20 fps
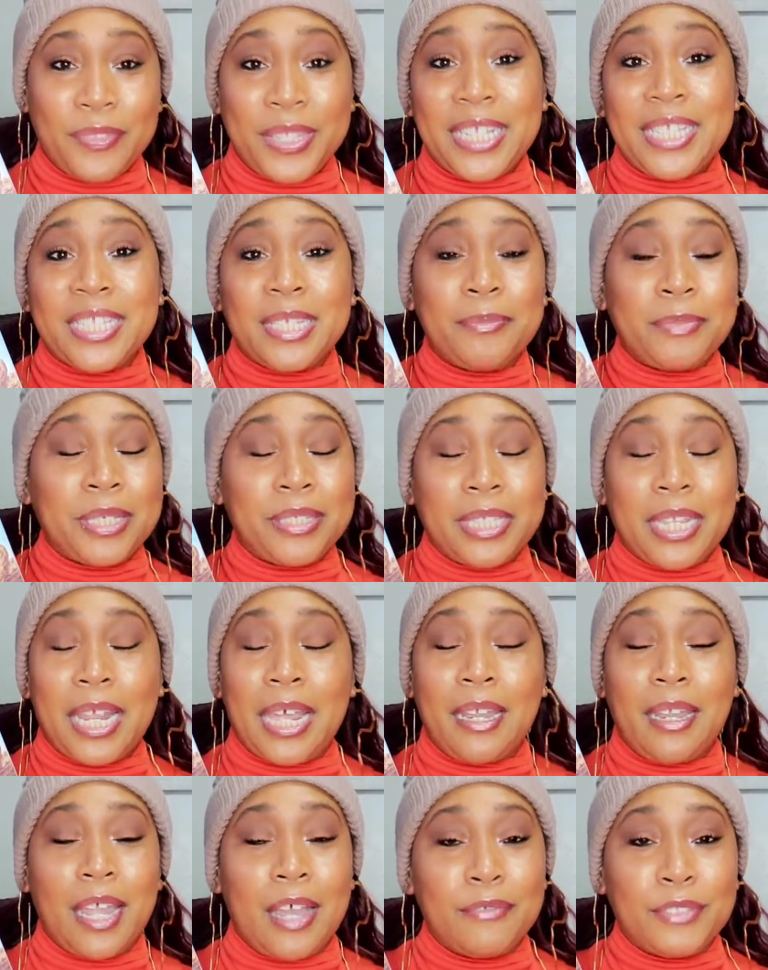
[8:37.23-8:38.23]
That's something that I
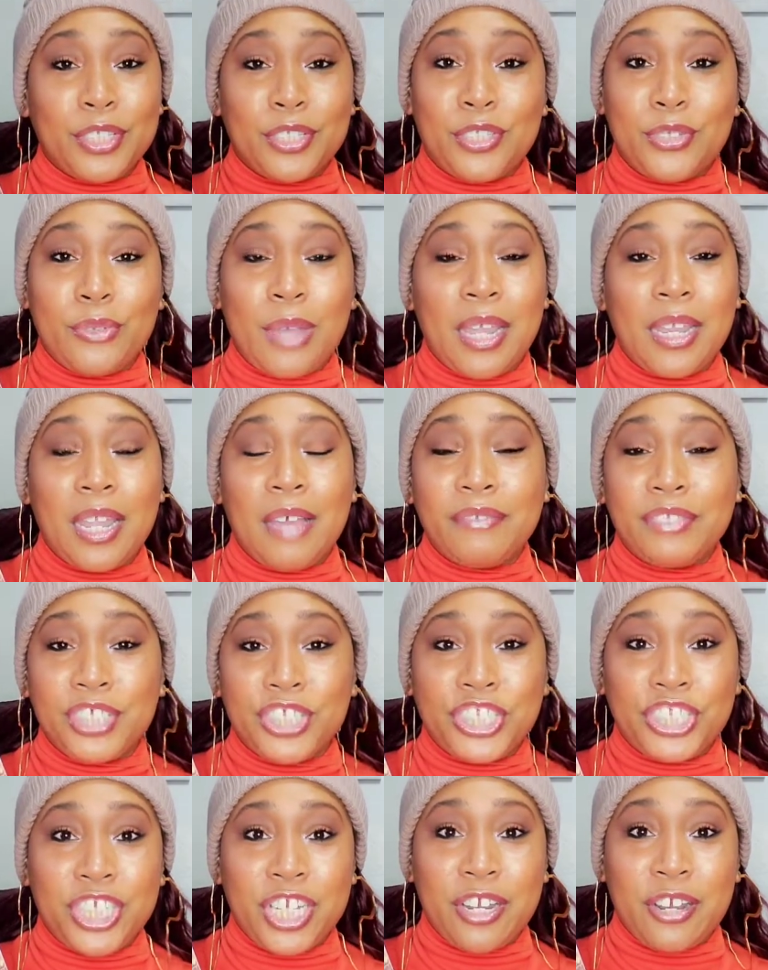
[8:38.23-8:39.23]
love to do. I love to
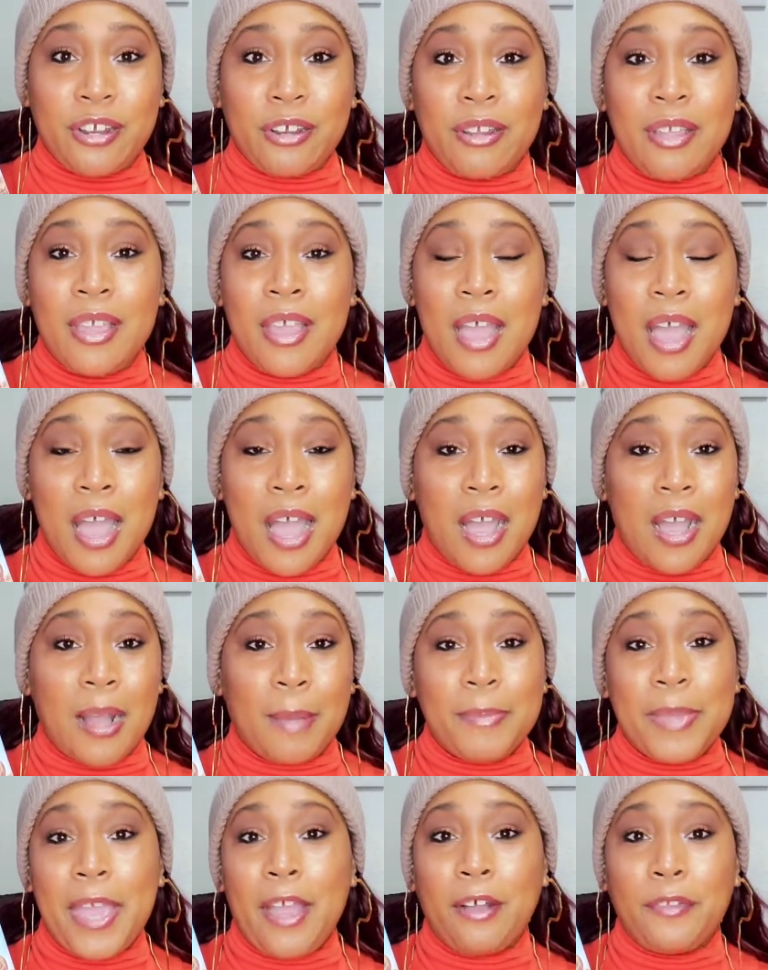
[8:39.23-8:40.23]
share
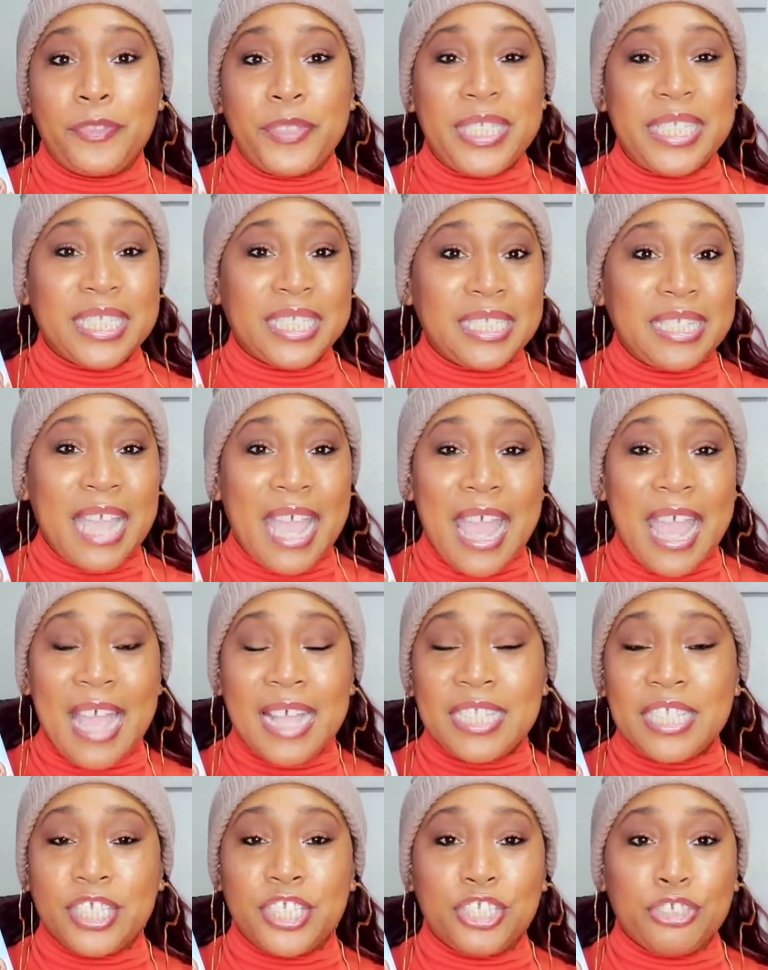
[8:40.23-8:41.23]
healthy
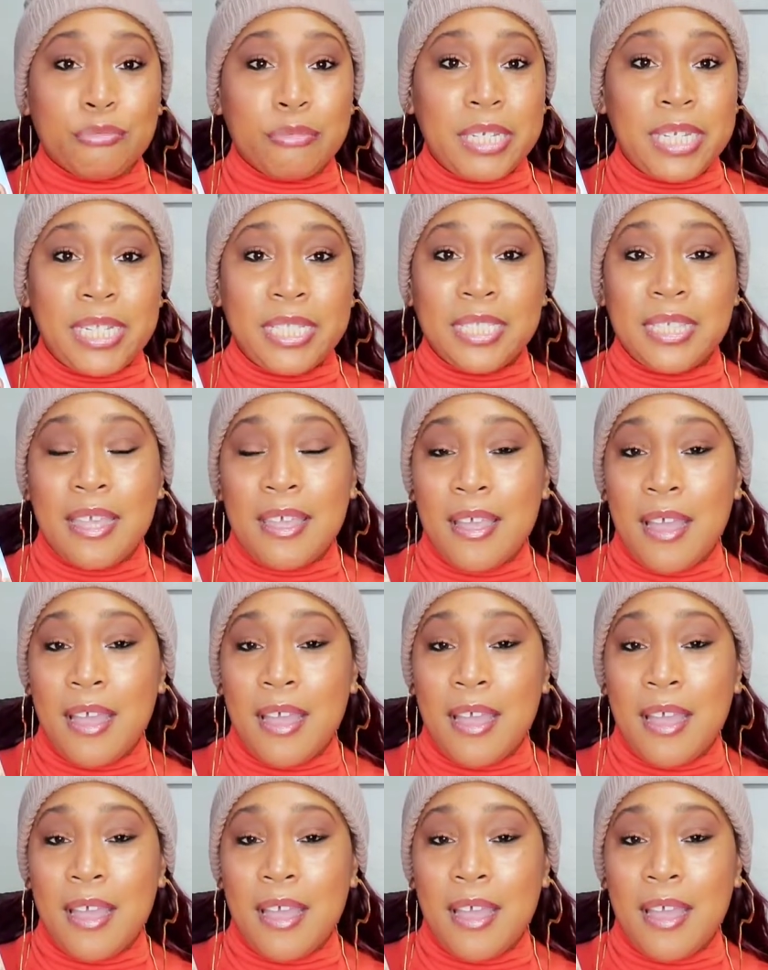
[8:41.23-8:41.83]
snacks and treats,